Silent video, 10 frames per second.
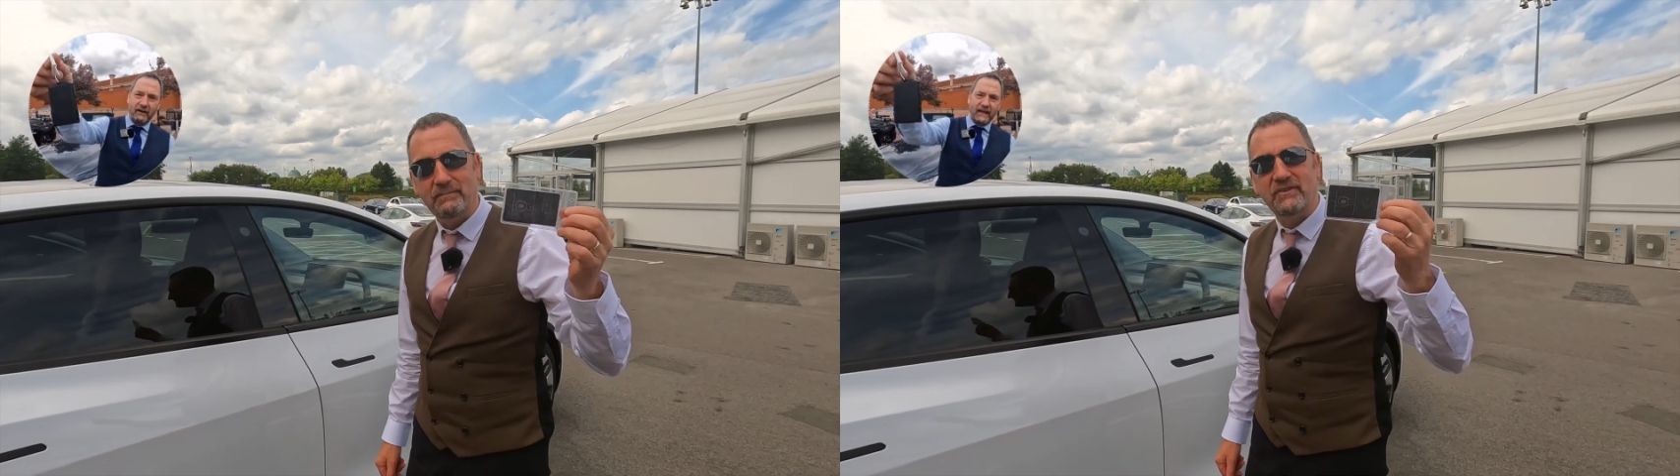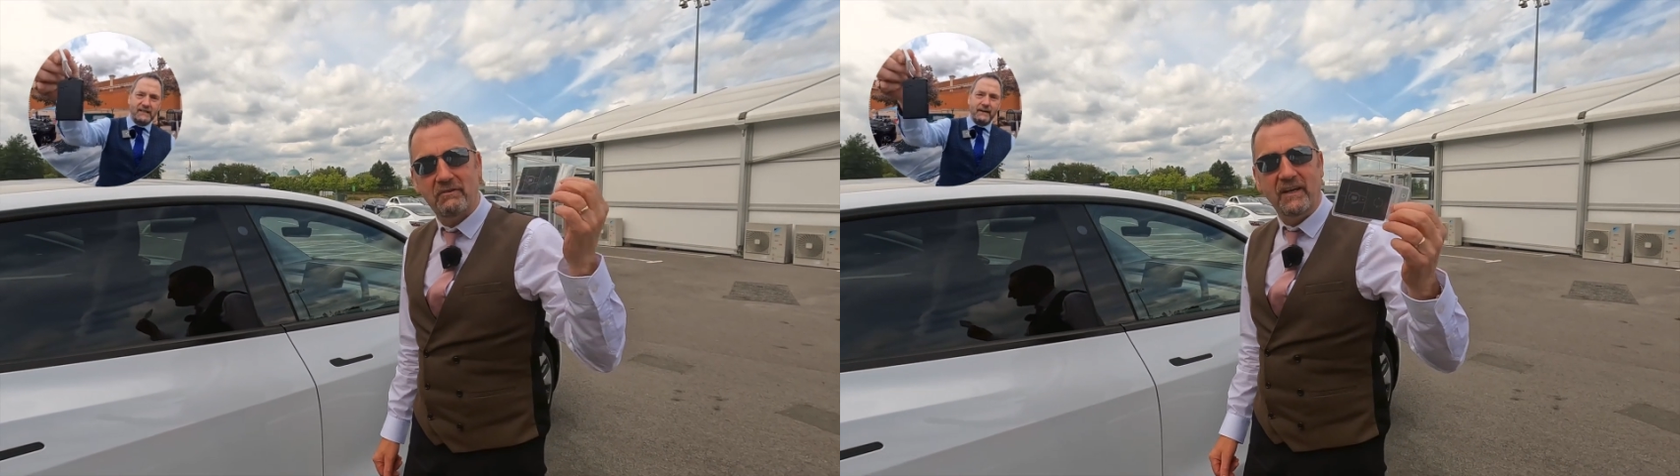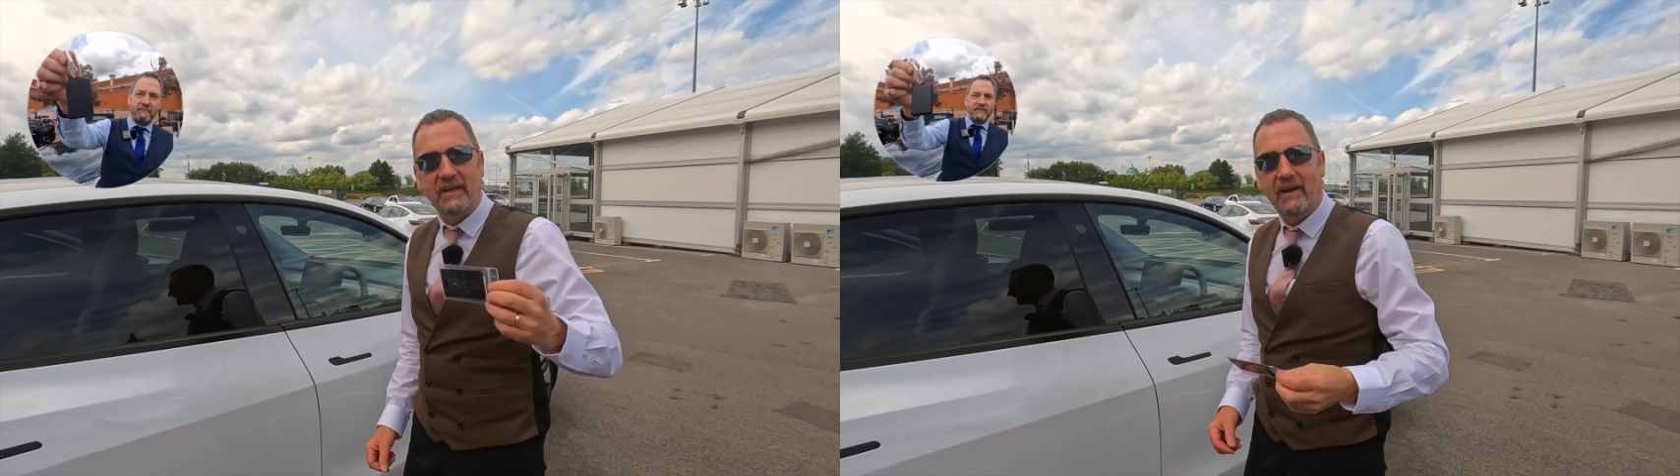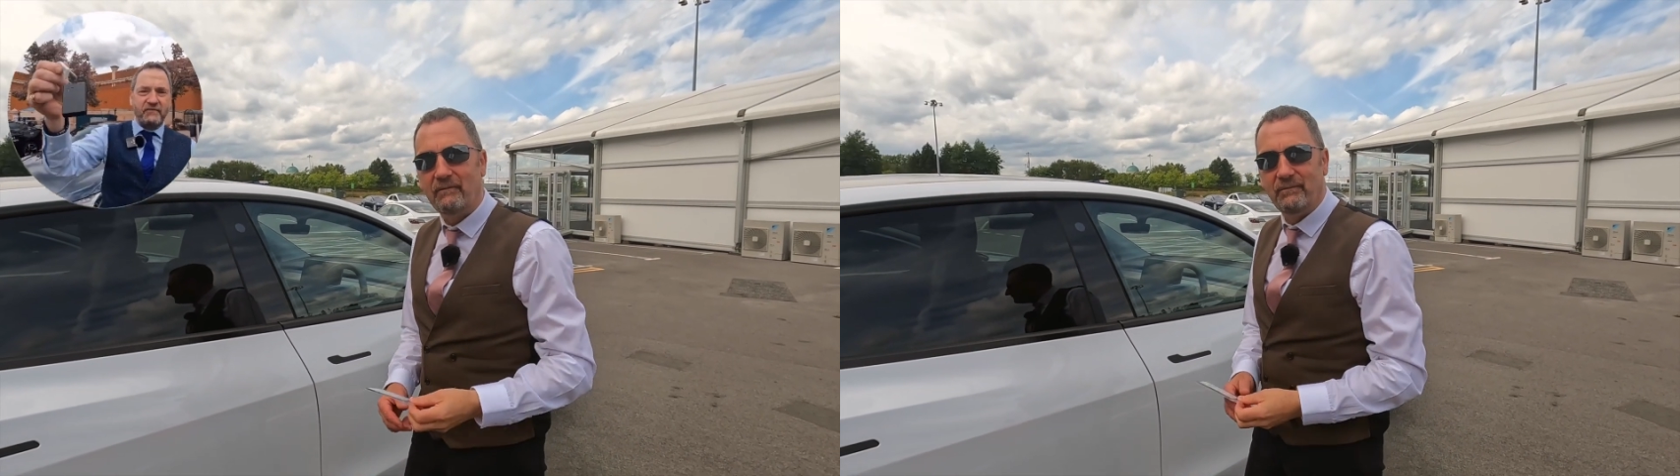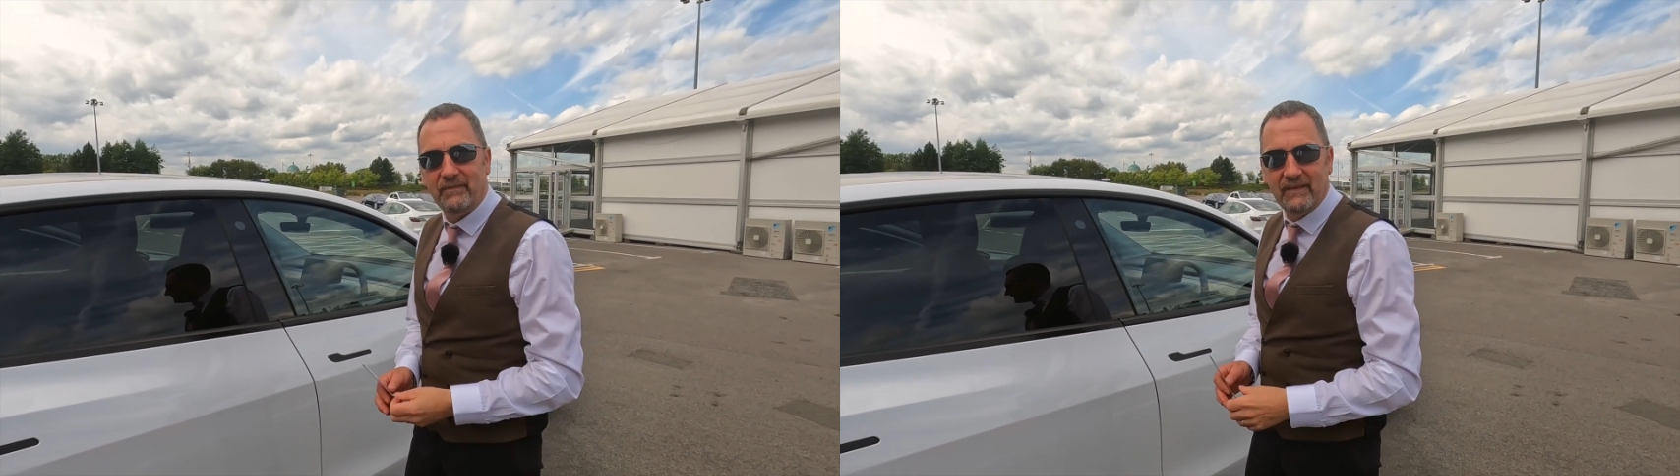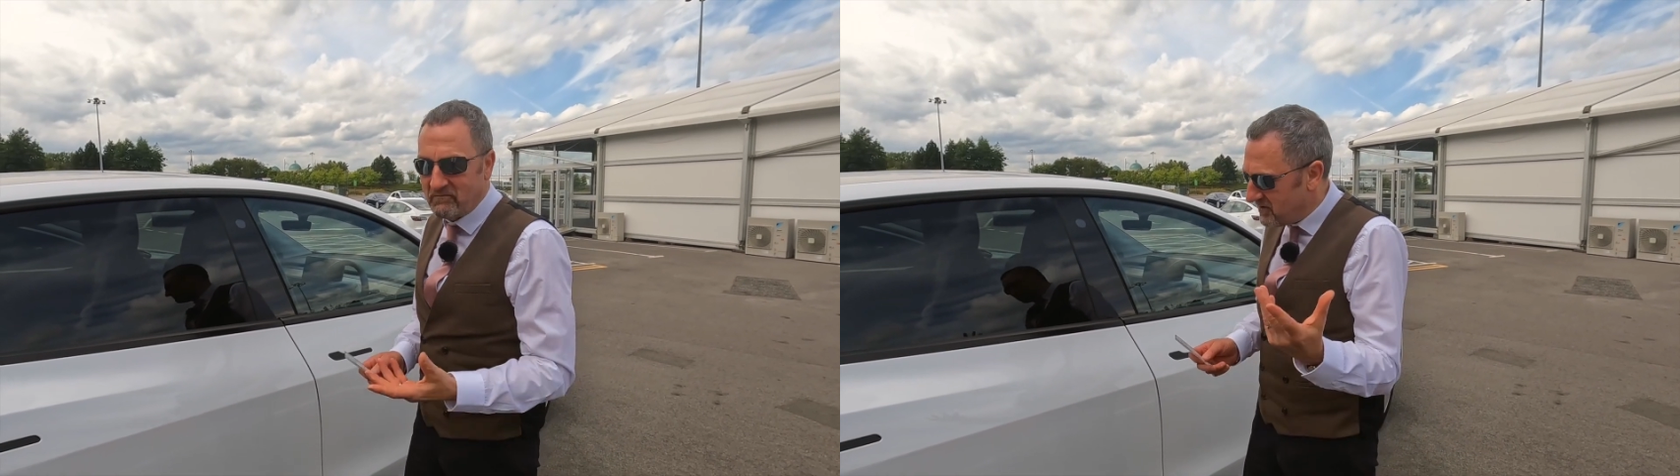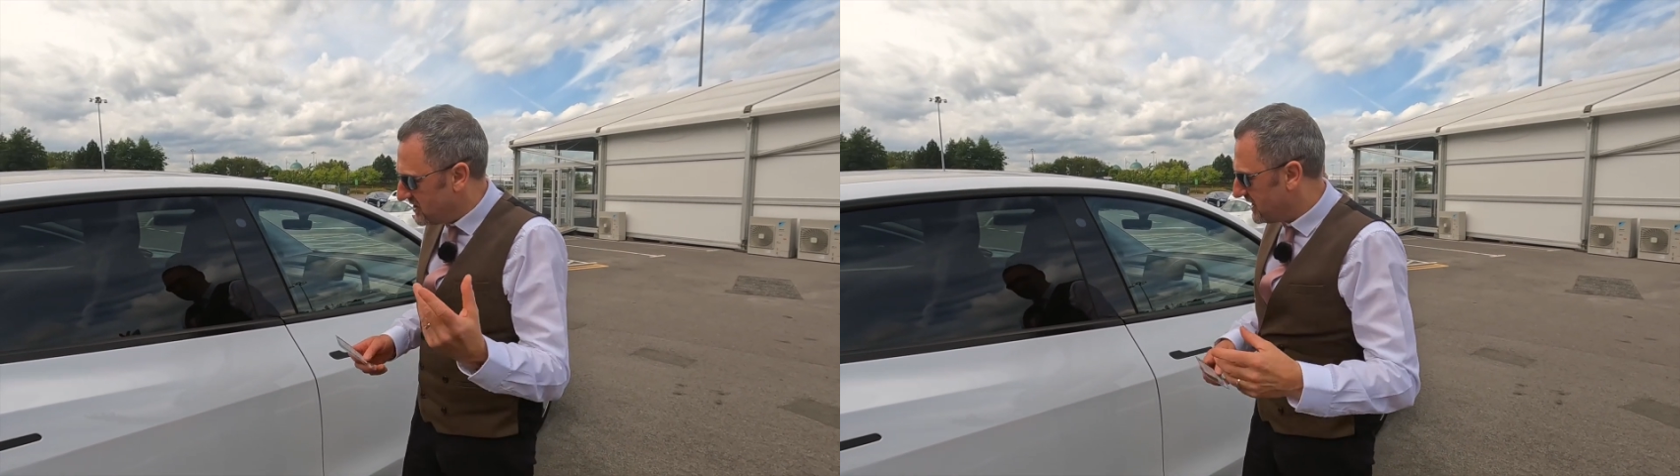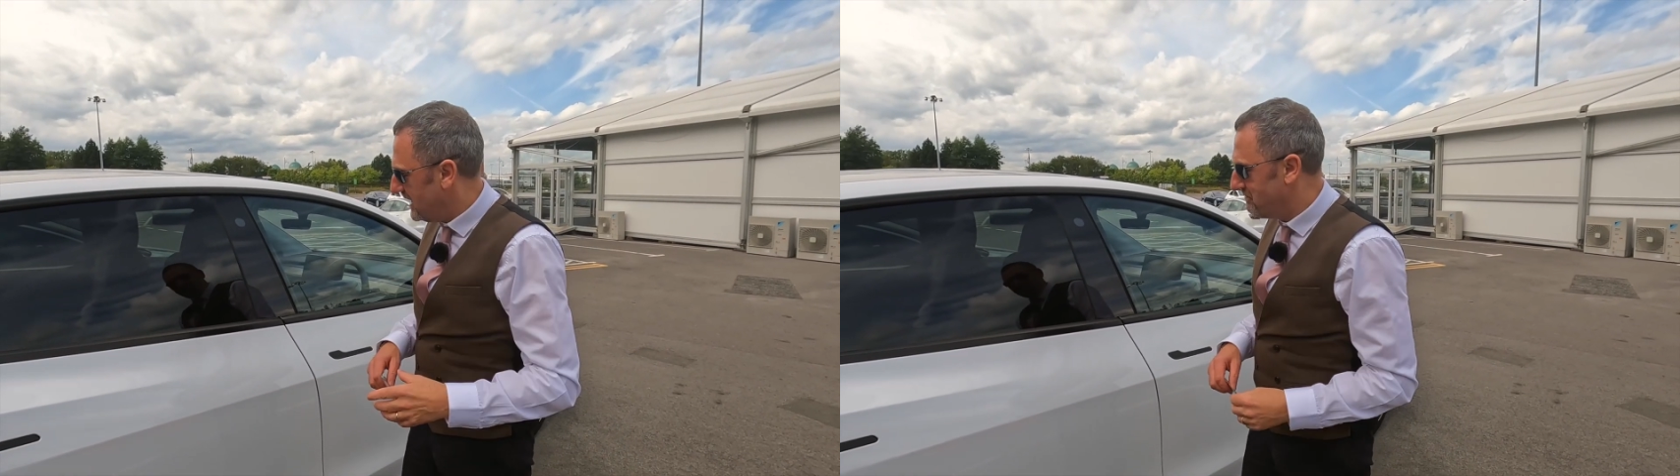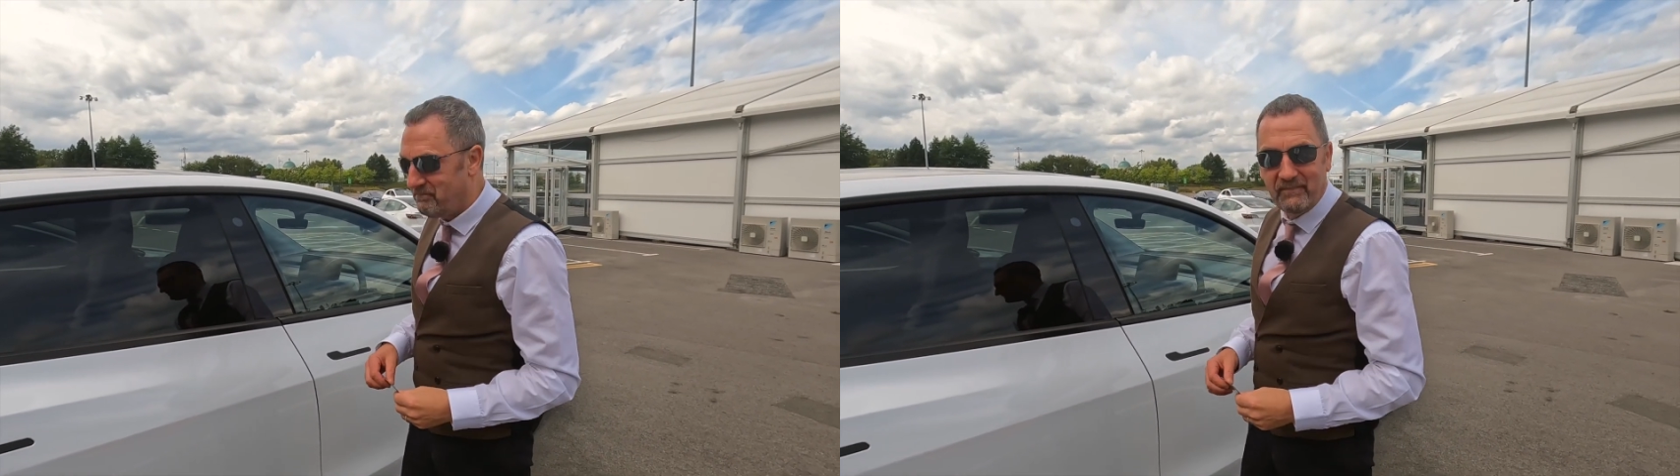but it's a credit card. Is it a key?